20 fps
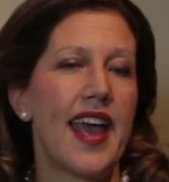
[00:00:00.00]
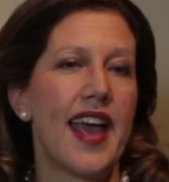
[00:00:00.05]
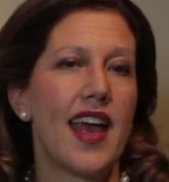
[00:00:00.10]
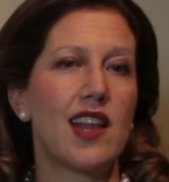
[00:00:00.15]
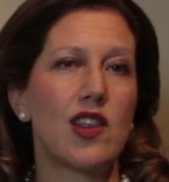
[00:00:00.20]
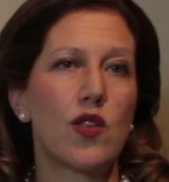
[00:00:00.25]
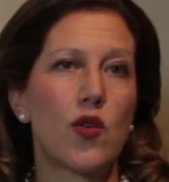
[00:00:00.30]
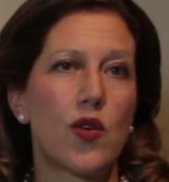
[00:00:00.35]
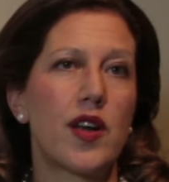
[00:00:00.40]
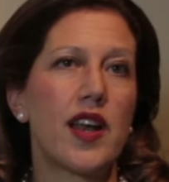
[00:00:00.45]

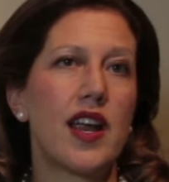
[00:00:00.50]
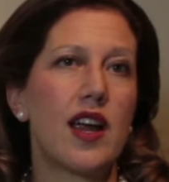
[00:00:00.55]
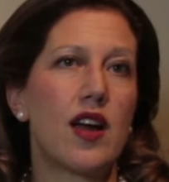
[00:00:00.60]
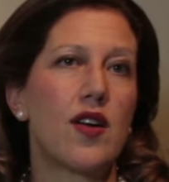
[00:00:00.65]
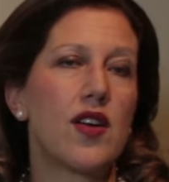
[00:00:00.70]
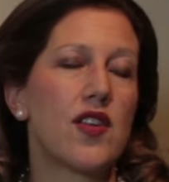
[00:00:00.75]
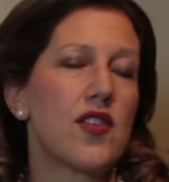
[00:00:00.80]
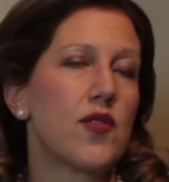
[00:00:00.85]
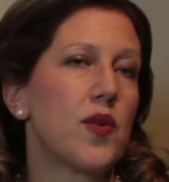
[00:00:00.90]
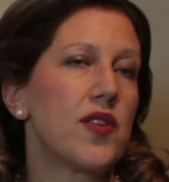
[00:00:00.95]
and Lawren
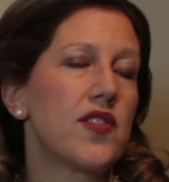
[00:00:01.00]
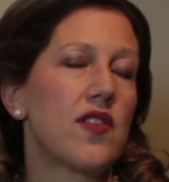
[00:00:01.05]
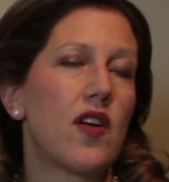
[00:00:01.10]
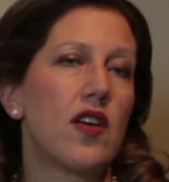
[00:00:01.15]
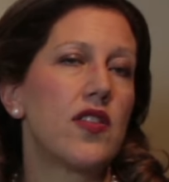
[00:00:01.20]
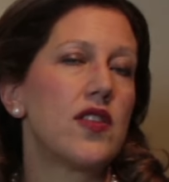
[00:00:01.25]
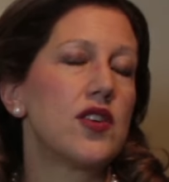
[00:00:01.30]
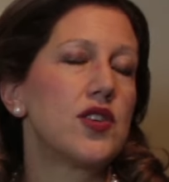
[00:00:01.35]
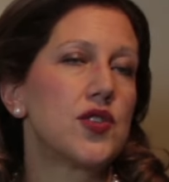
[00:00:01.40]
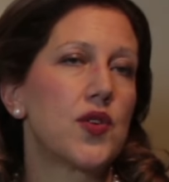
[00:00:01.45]
Harris was
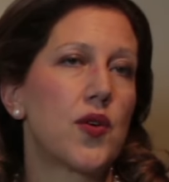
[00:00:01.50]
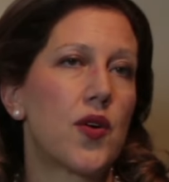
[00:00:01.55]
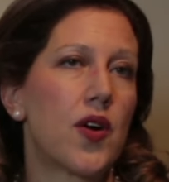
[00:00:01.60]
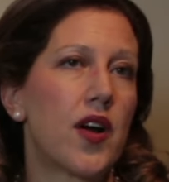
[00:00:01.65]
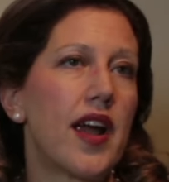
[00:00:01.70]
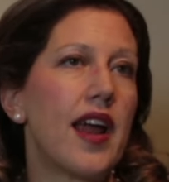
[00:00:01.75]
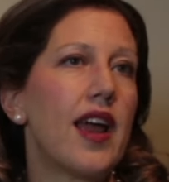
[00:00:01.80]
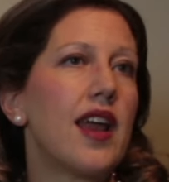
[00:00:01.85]
on the shore.